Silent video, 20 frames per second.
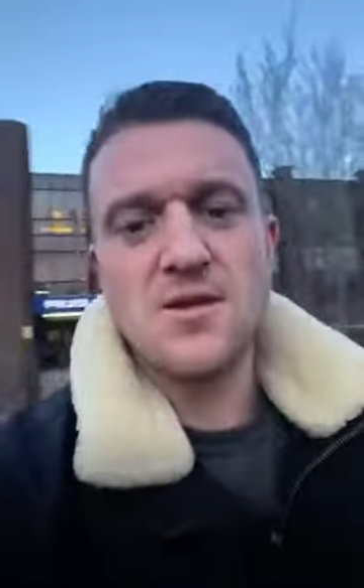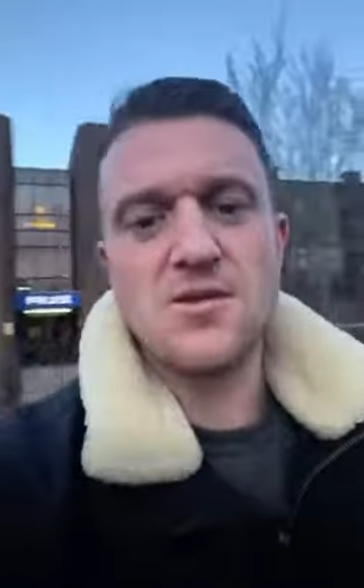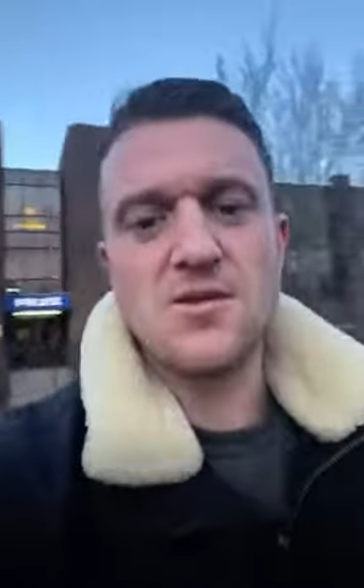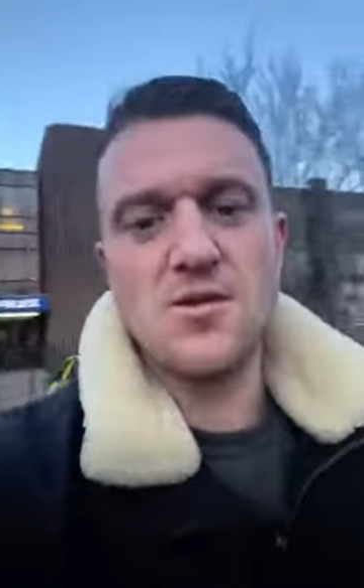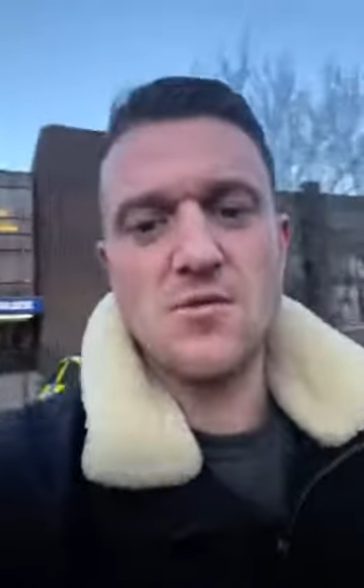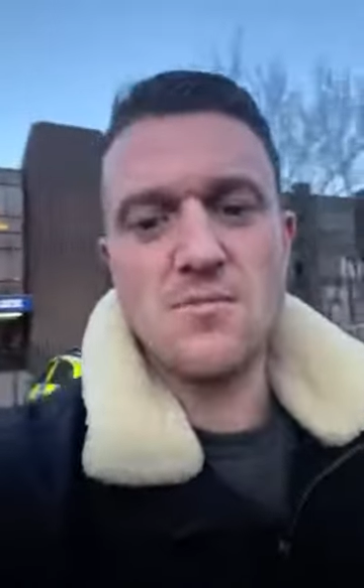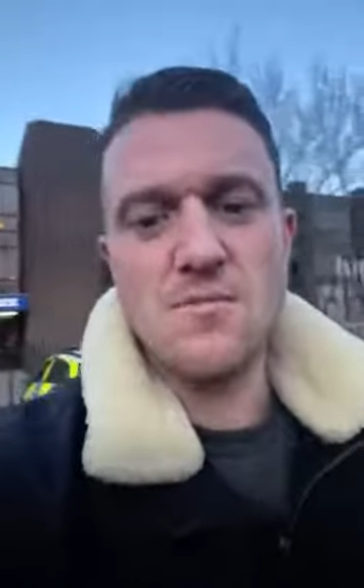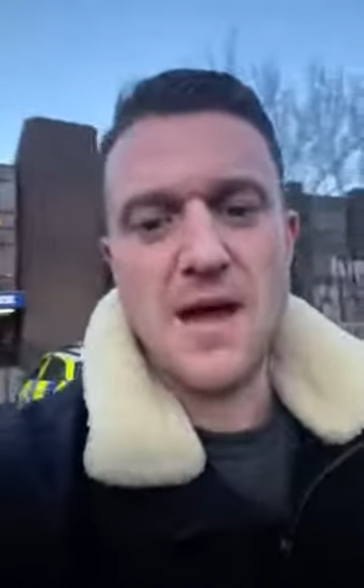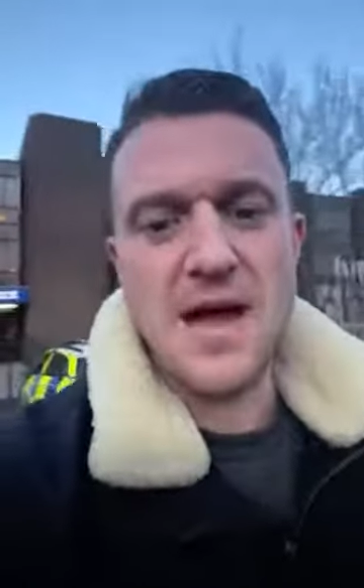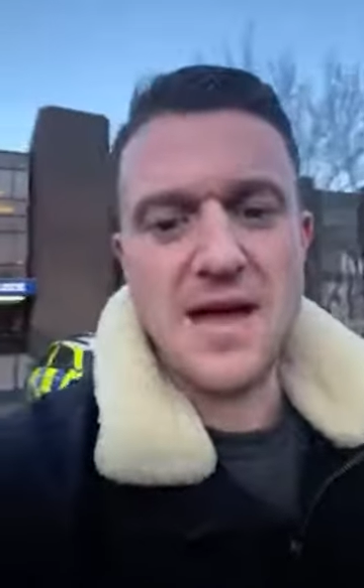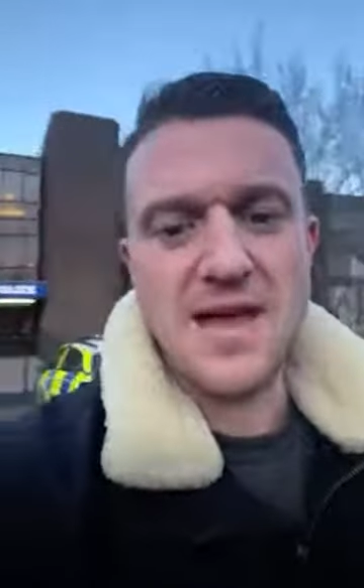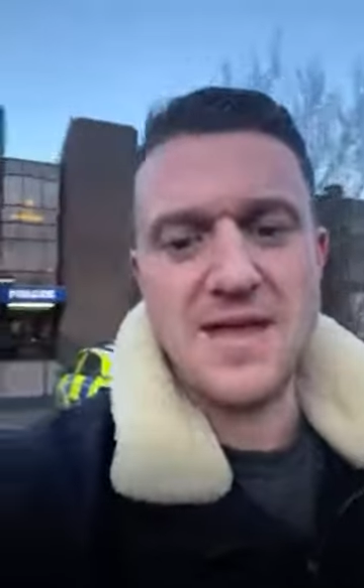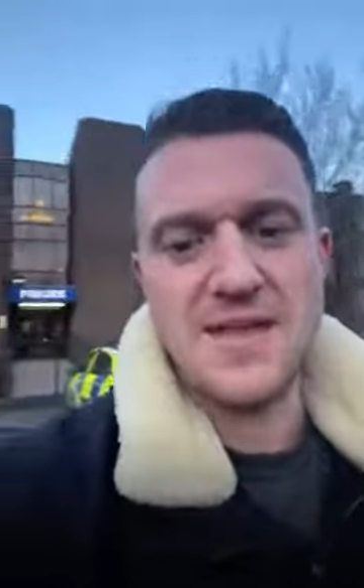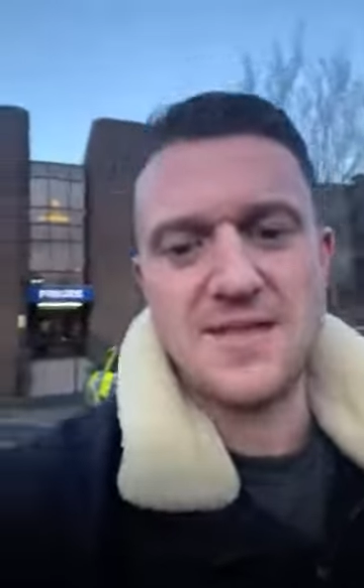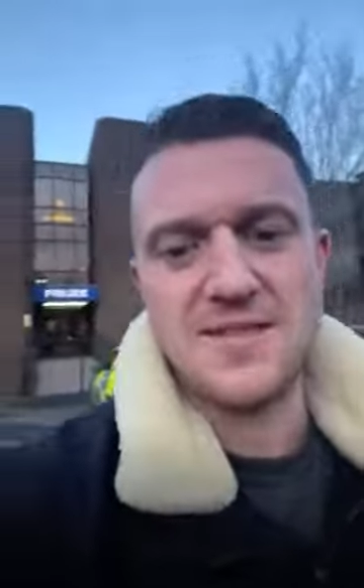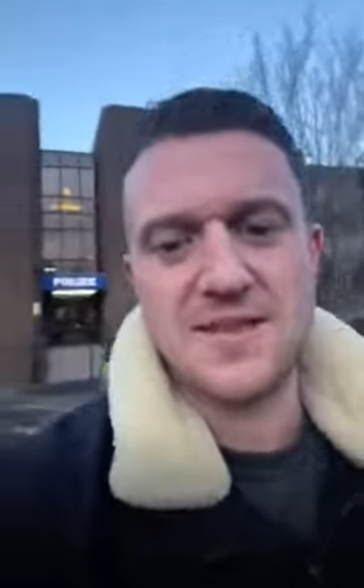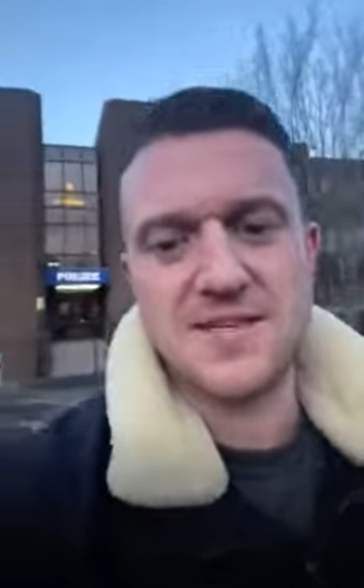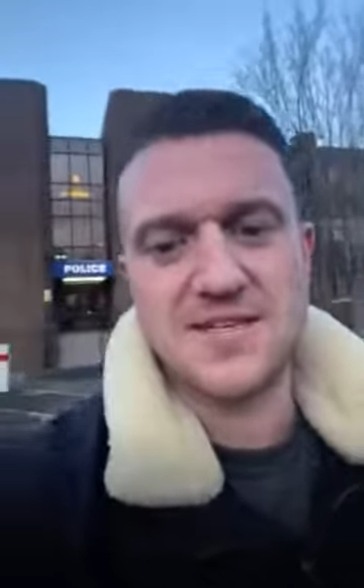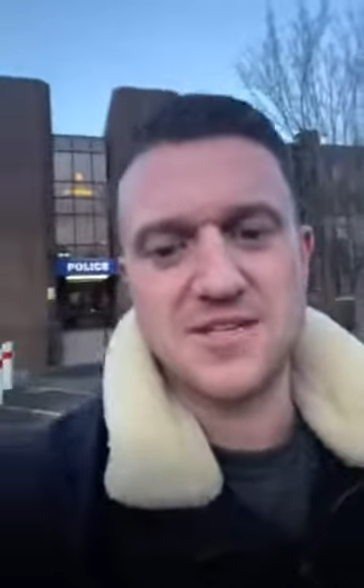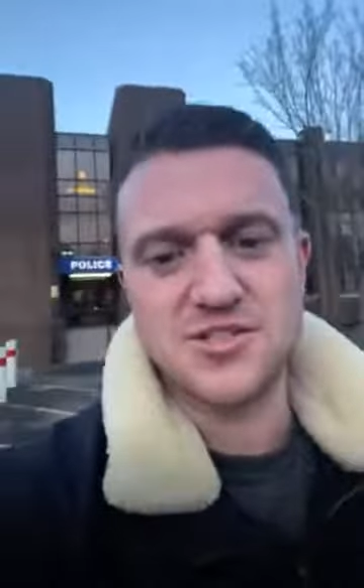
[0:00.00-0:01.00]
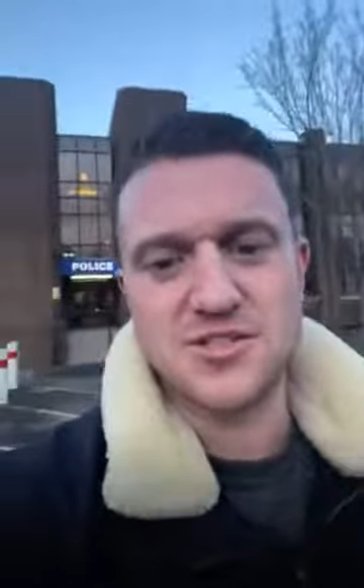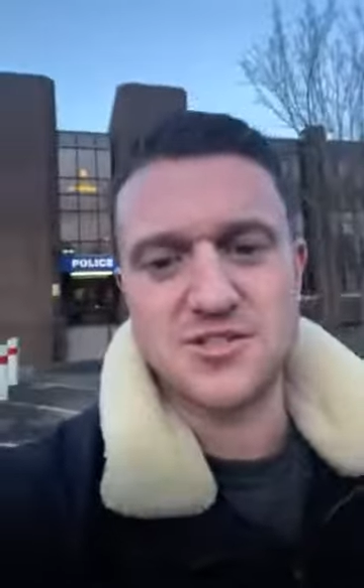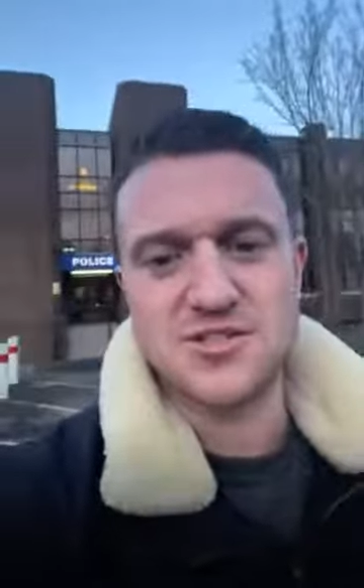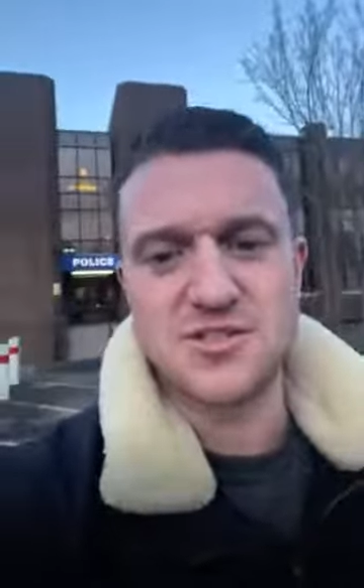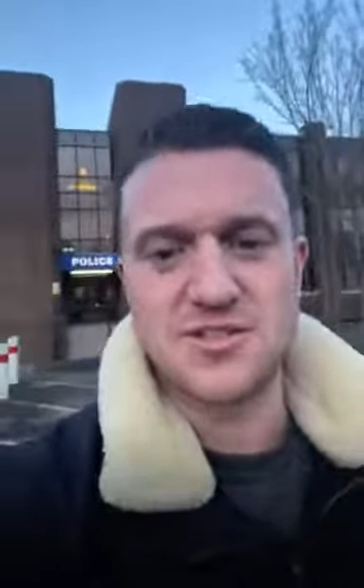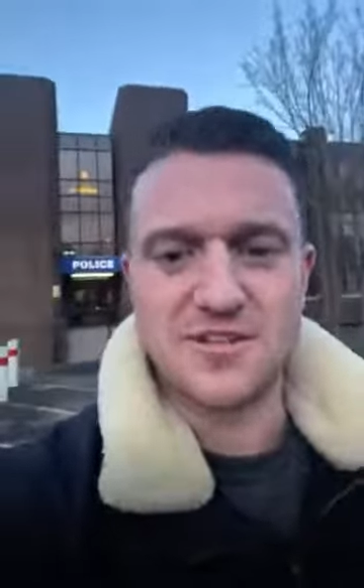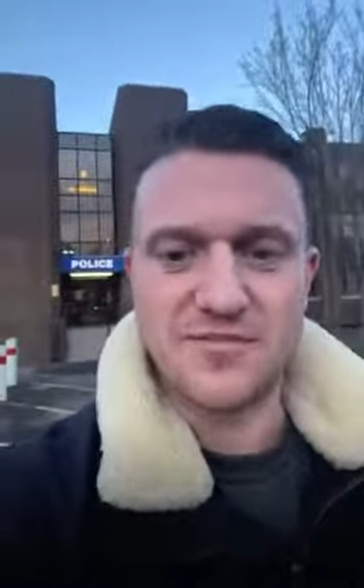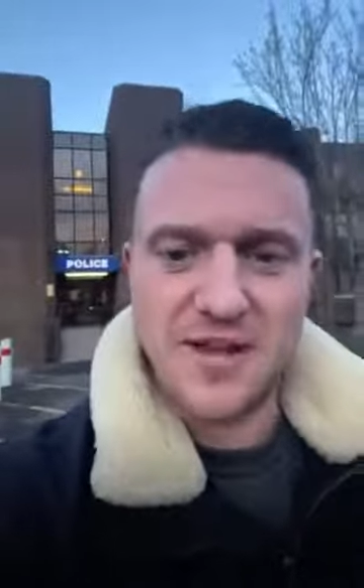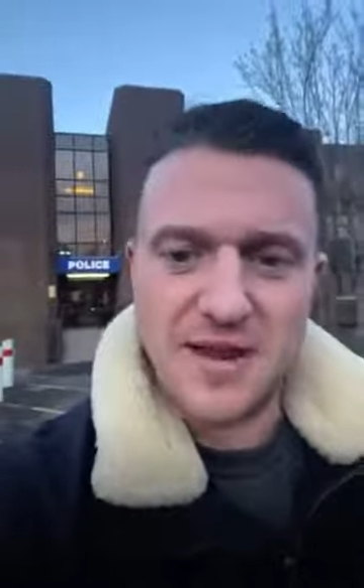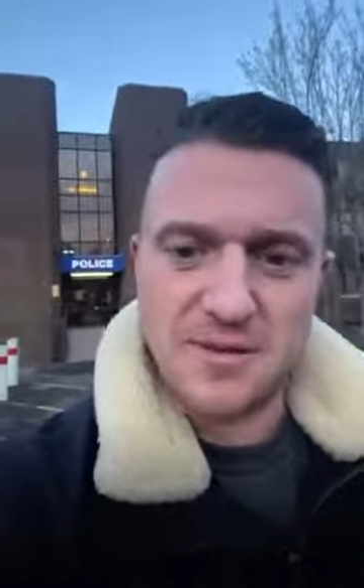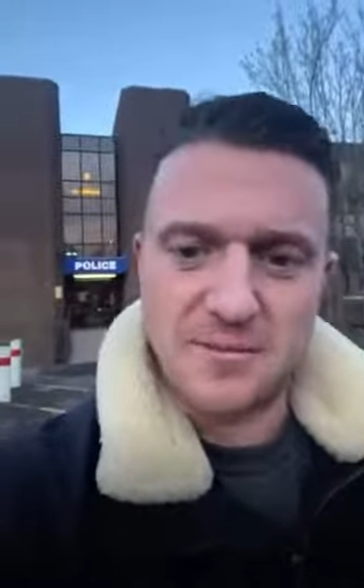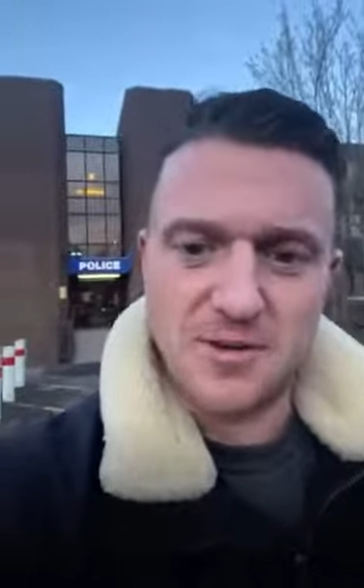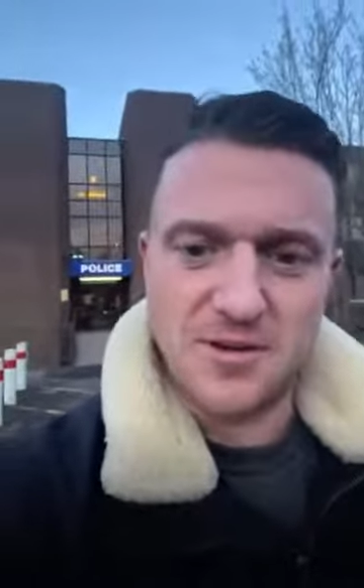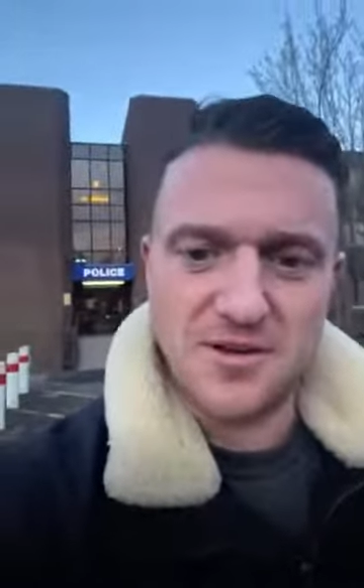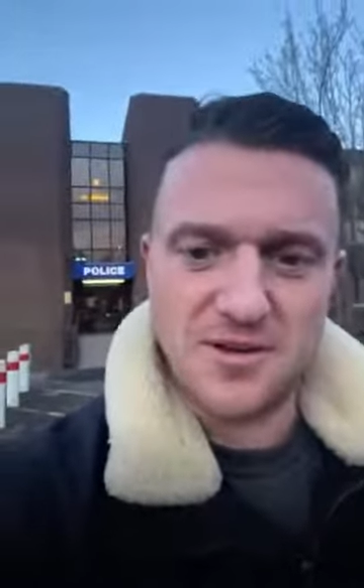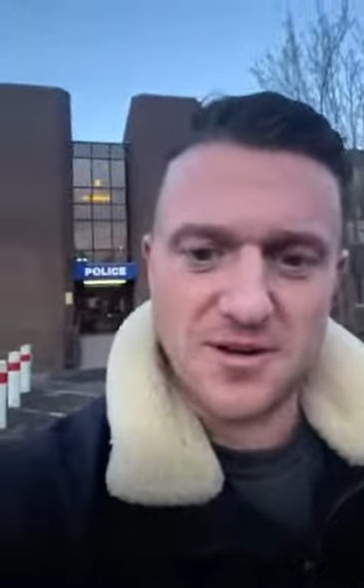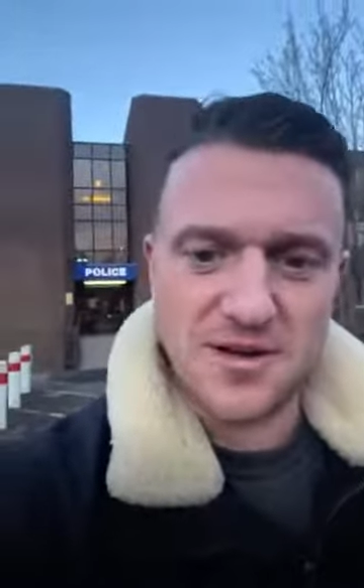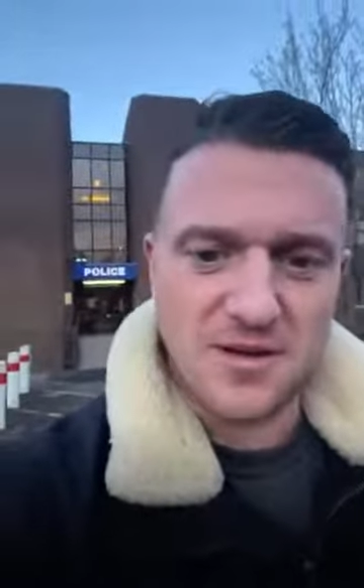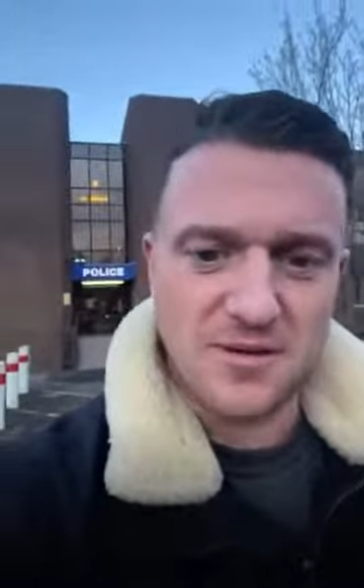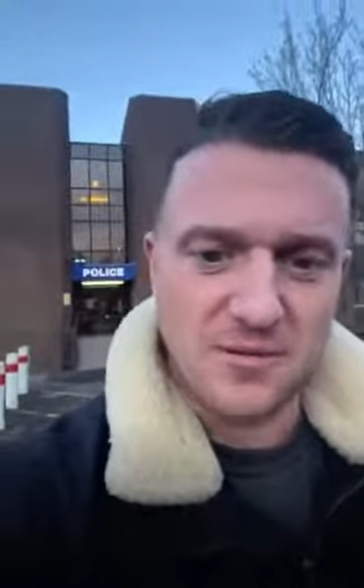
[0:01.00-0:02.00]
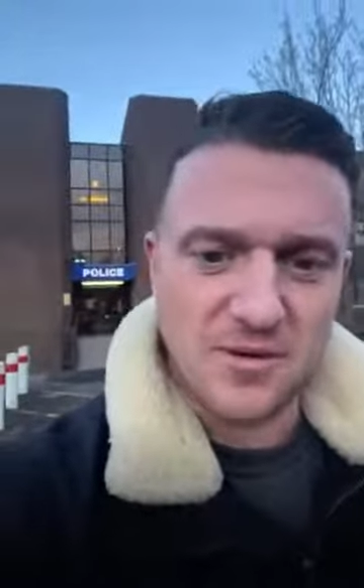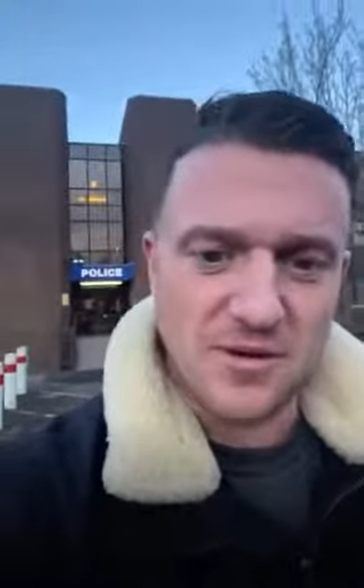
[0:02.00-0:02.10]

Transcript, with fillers: You may, this is just a development.